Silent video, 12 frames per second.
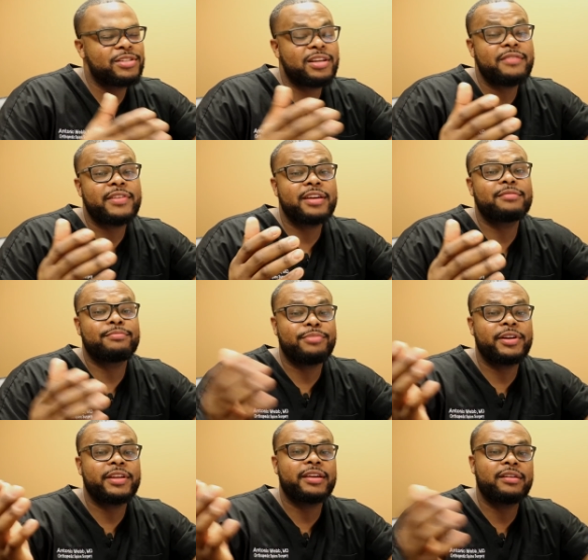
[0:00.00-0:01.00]
received a
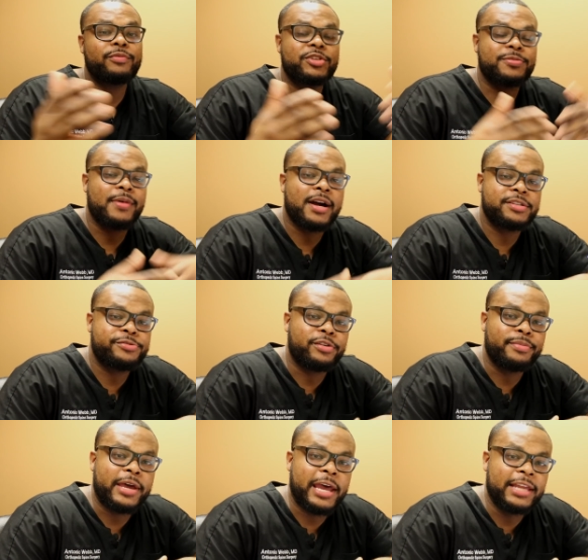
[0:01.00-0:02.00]
pretty good response
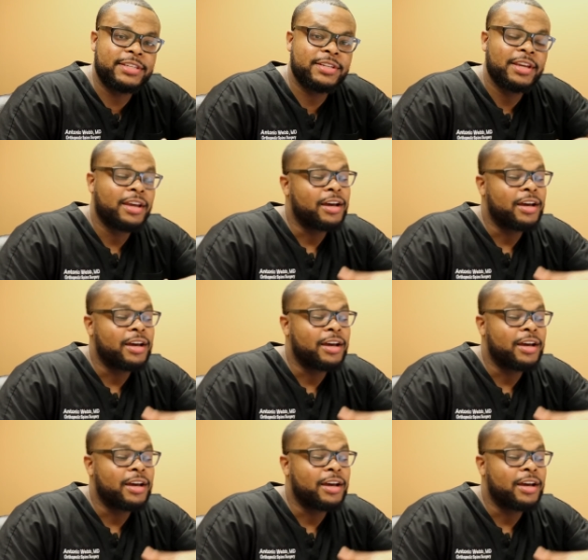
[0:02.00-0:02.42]
from that.